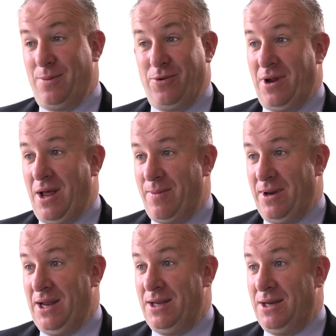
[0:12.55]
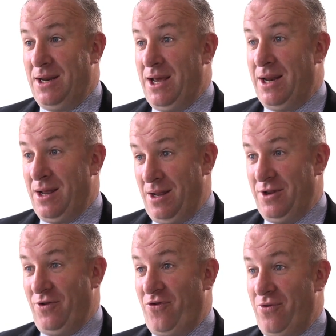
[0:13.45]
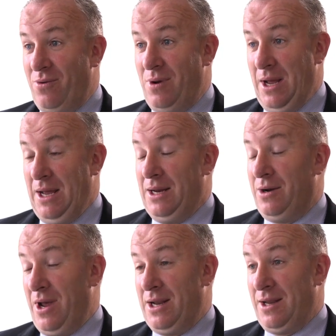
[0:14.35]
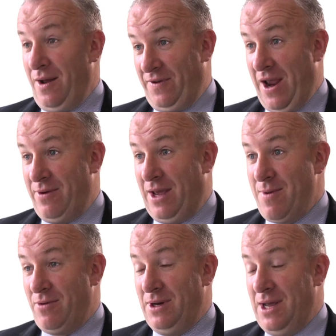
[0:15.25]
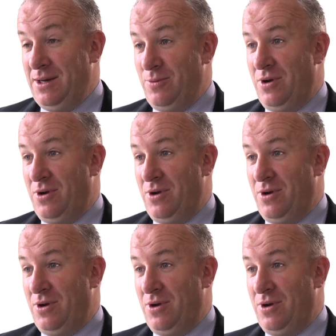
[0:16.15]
But um, at the end of the day, the, the true great of Kerry came out in the end.